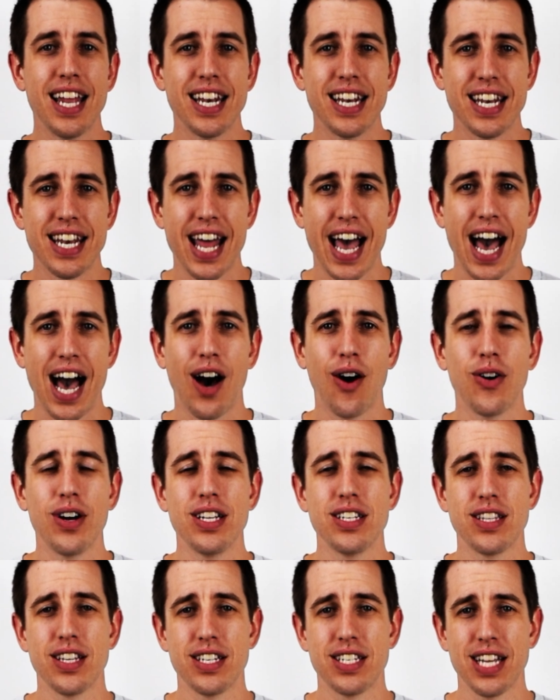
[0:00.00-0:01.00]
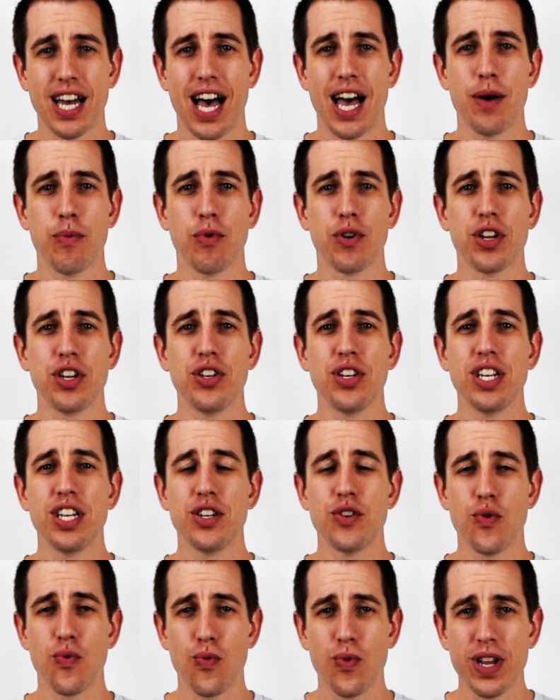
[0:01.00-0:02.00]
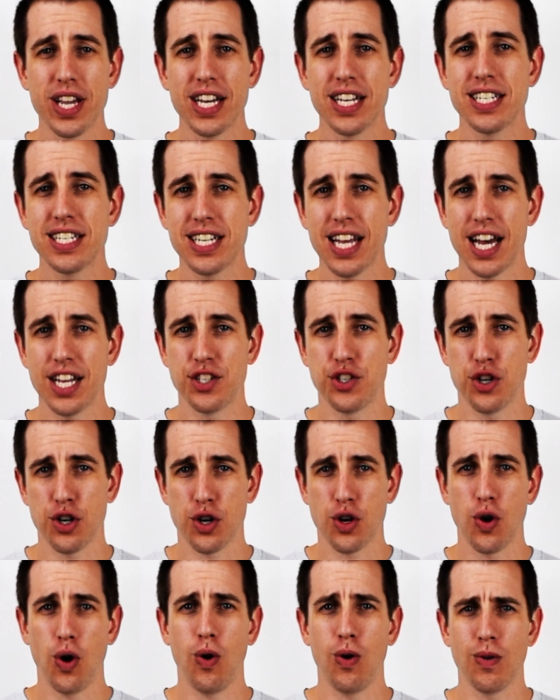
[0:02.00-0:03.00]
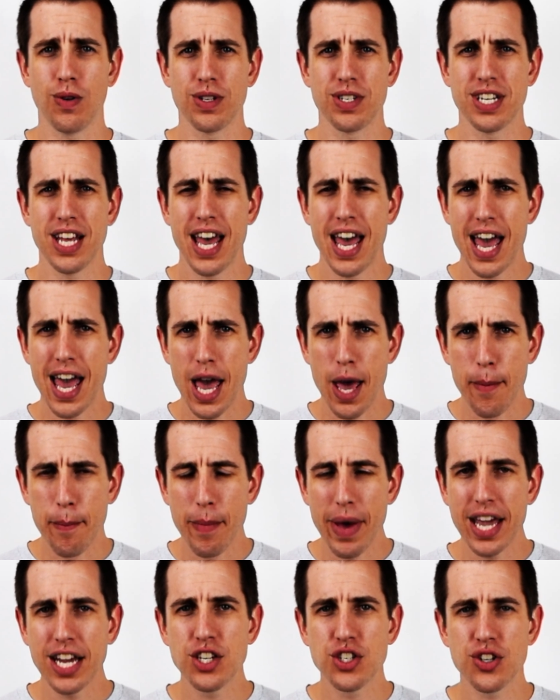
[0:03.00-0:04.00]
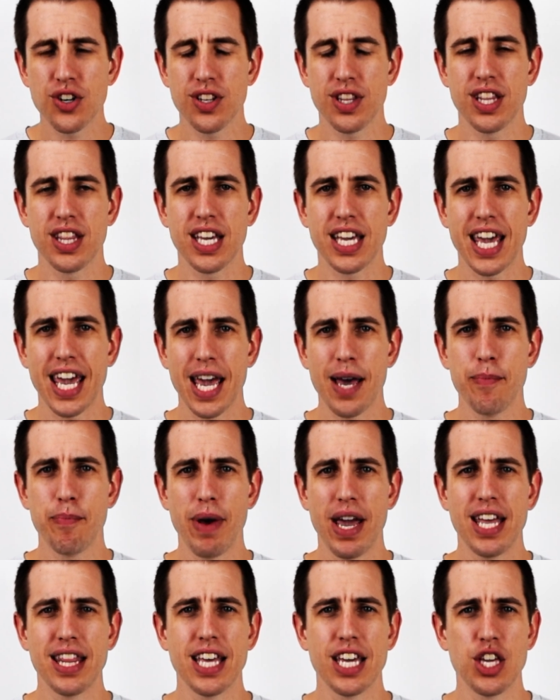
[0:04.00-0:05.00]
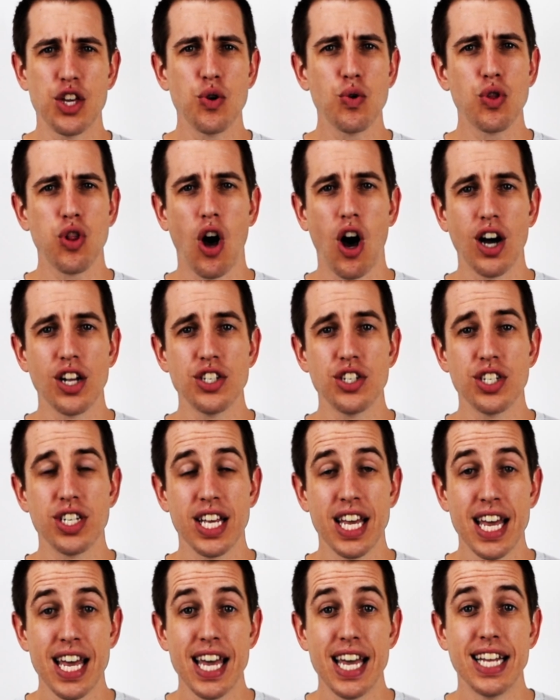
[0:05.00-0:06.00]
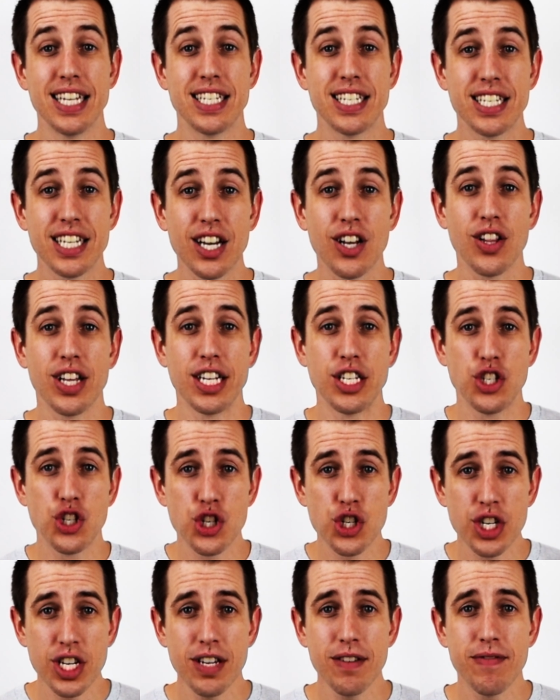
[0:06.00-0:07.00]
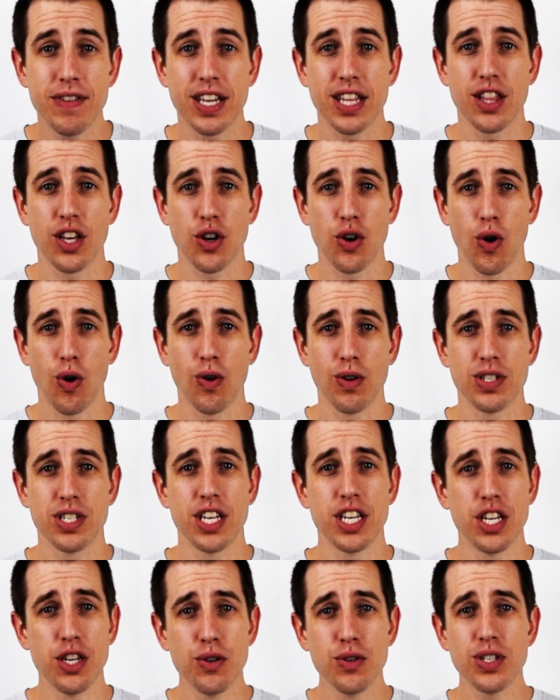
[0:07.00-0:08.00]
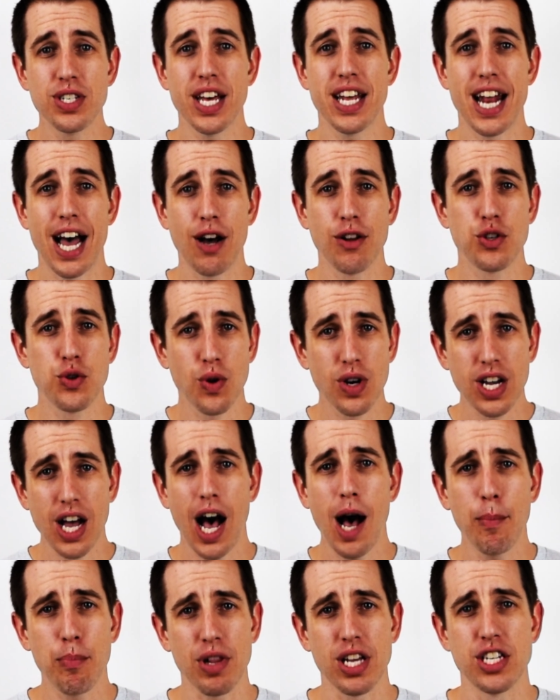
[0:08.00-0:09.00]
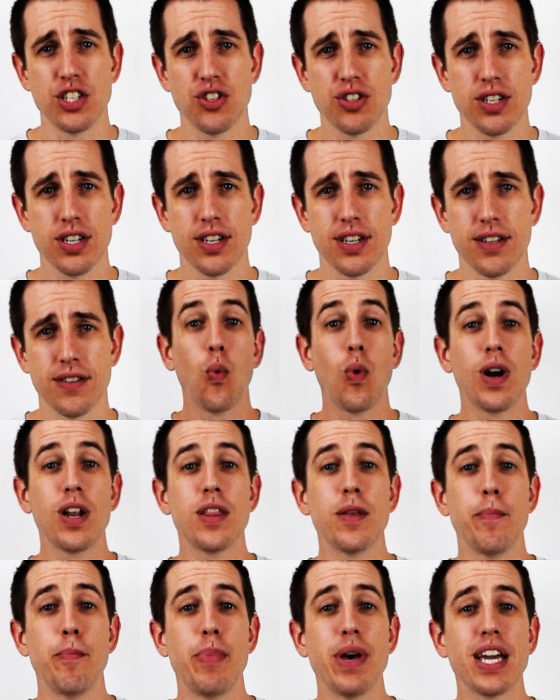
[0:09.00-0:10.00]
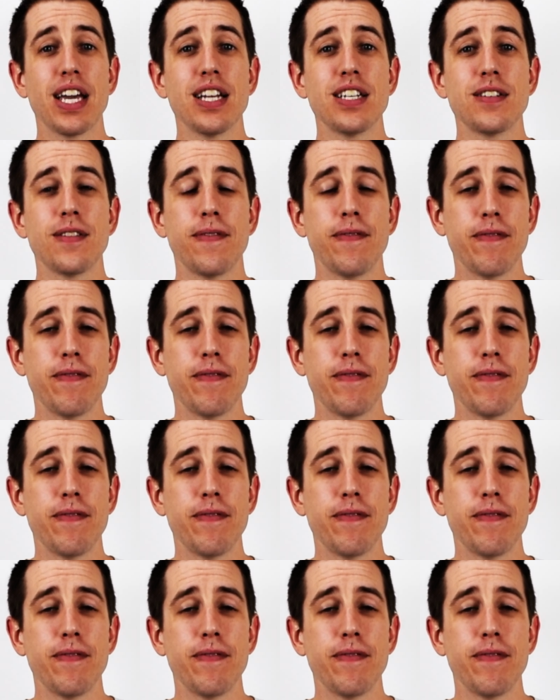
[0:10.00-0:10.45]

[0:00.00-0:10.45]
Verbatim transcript: Now is the time where you need to reassess your goals and make sure that the campaign that you launched is still achieving the goals that you set out to accomplish. One of the biggest